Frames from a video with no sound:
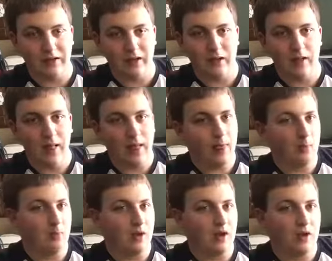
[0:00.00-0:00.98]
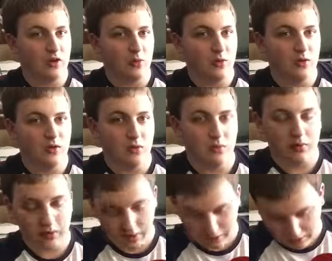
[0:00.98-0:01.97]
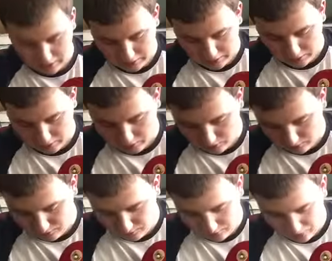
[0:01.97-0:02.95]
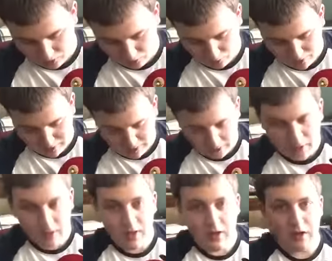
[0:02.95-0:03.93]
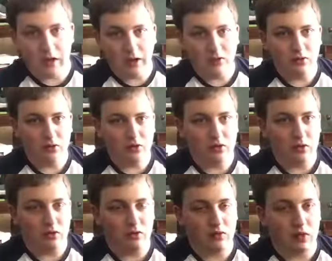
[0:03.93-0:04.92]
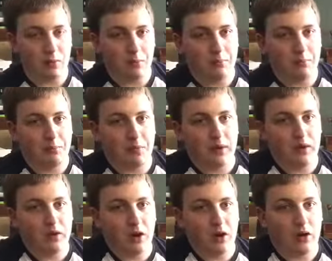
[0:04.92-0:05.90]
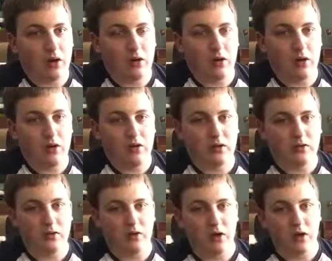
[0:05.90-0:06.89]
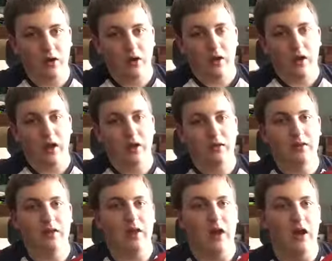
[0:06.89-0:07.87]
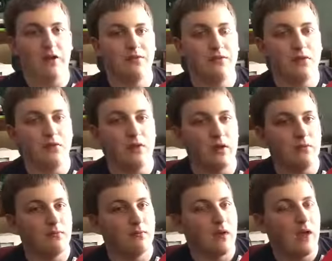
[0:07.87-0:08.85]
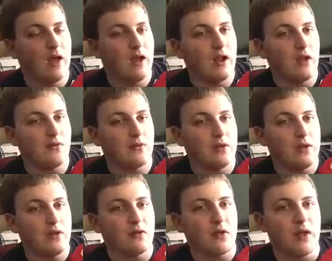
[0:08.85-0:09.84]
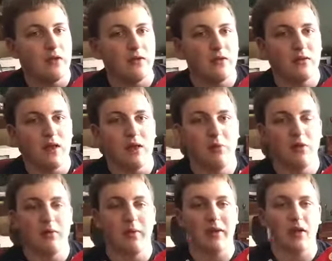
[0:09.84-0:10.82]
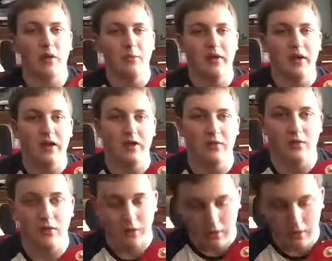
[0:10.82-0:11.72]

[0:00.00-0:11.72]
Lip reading: to buy a new one to put it on there, and it just right. And I don't usually use the pick guard on this guitar. I had to take it off. Like, had it off for years now. I decided to put it back on because